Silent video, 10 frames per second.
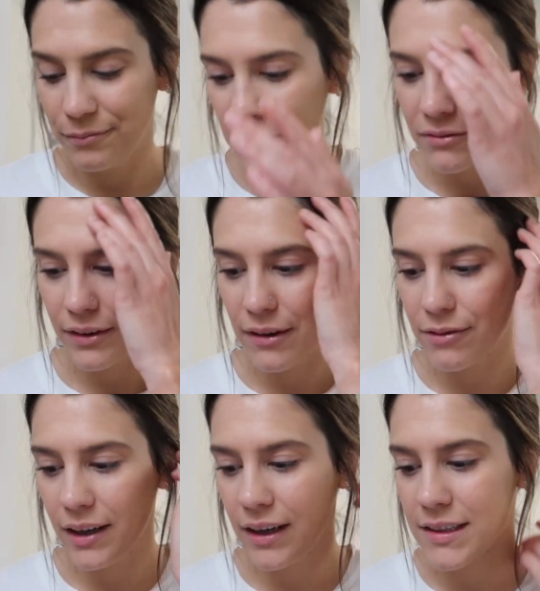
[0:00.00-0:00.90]
My
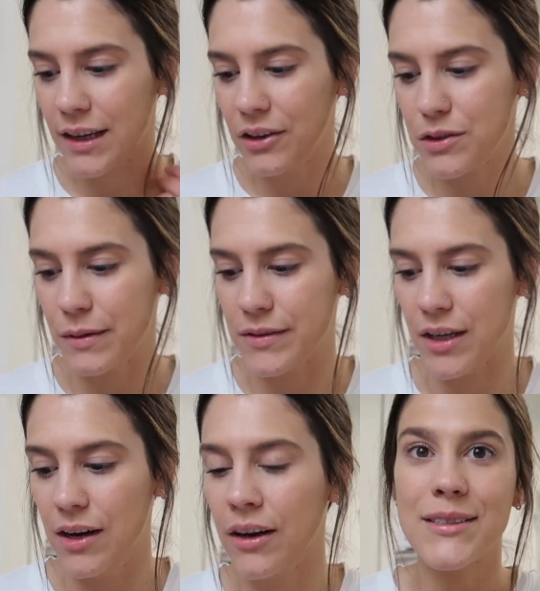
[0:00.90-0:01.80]
favorite Taylor Swift
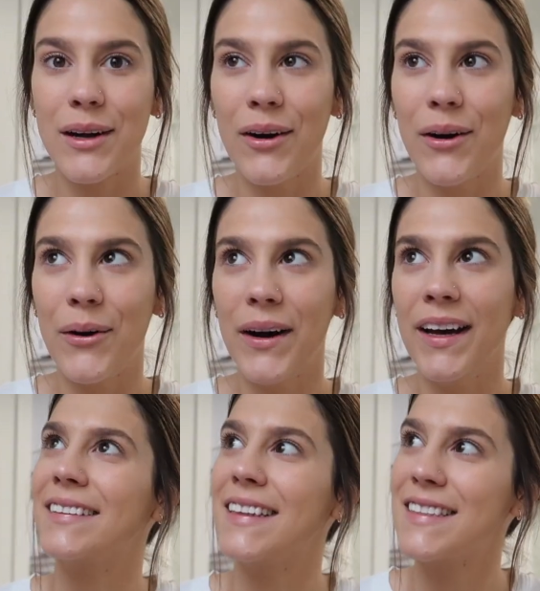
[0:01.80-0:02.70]
song. So
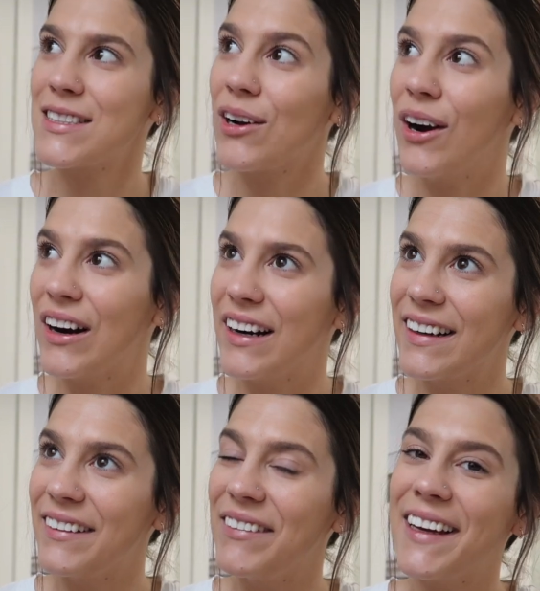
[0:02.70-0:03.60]
this is
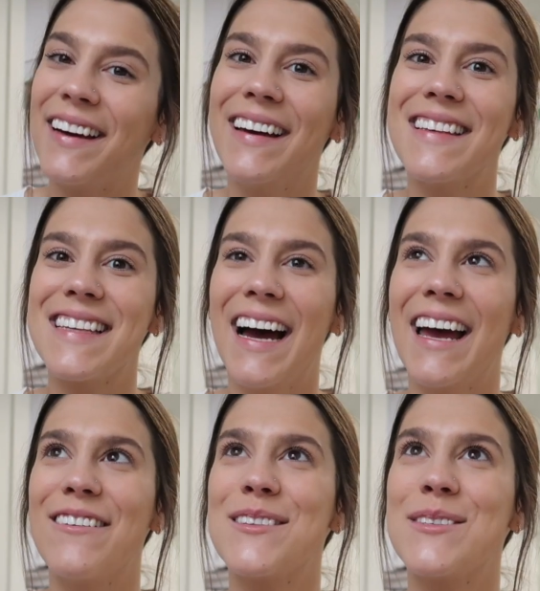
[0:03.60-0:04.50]
hard because I
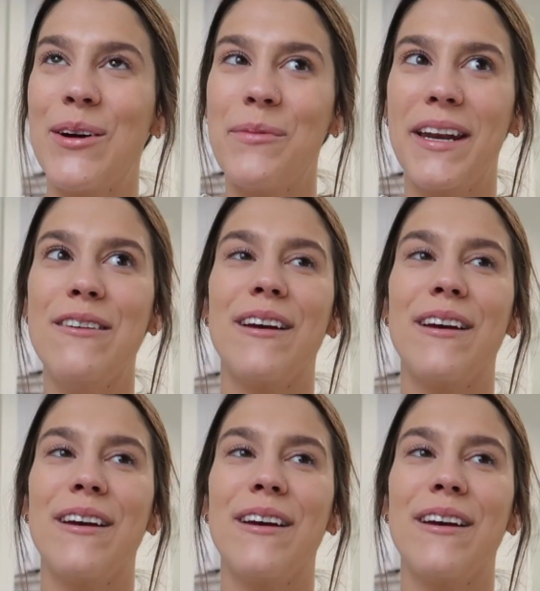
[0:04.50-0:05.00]
have so many